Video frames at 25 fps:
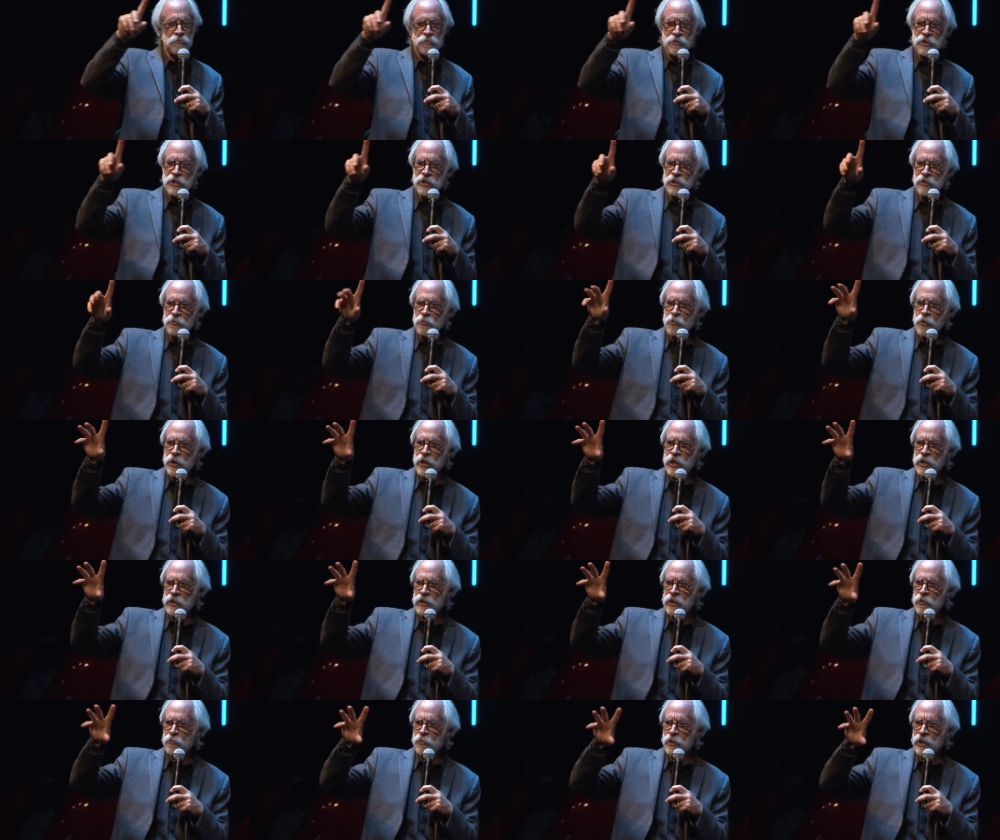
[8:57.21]

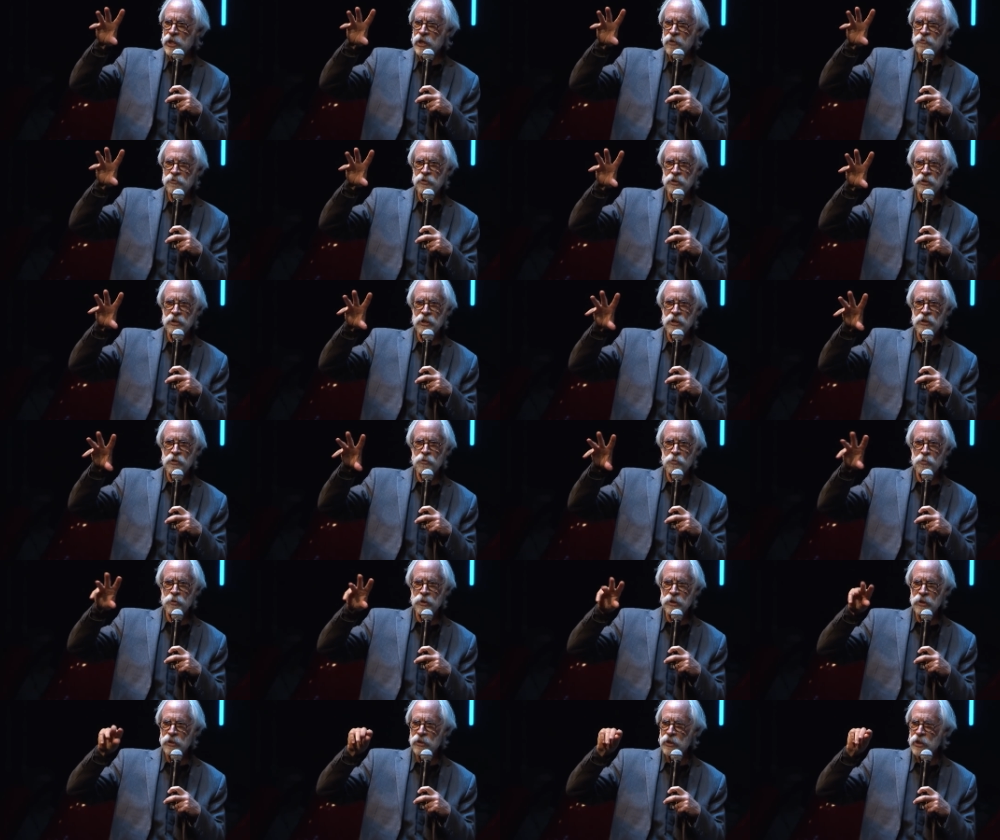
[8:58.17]
way that we have to deal
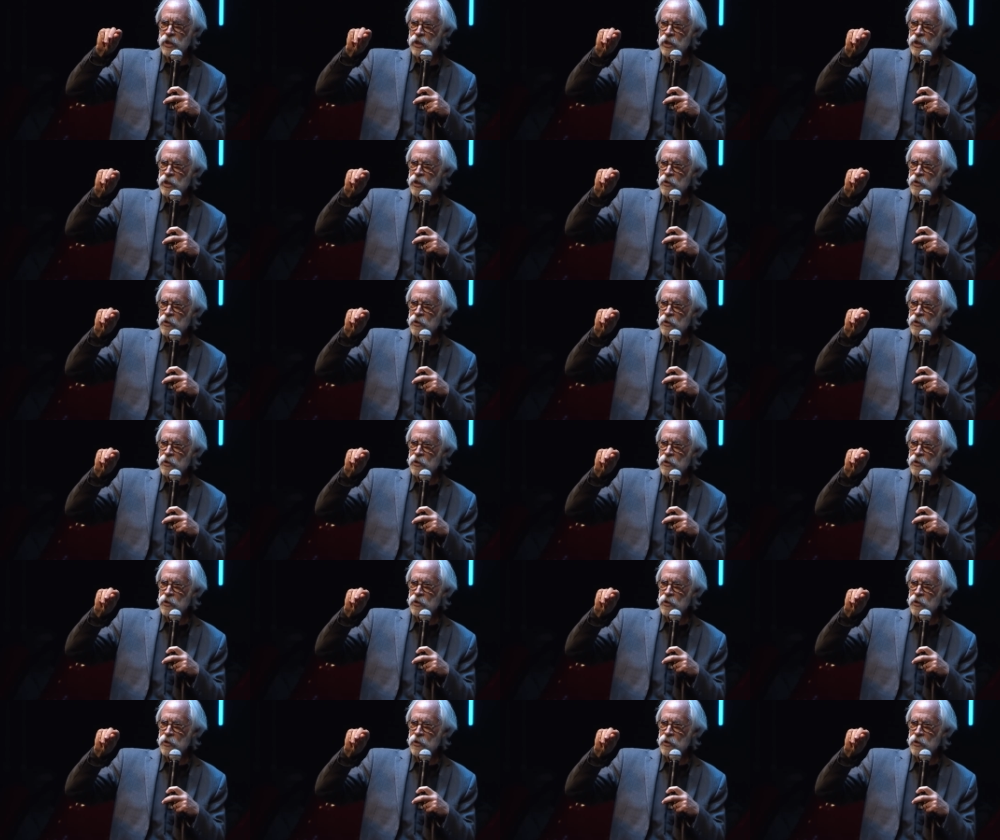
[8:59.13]
with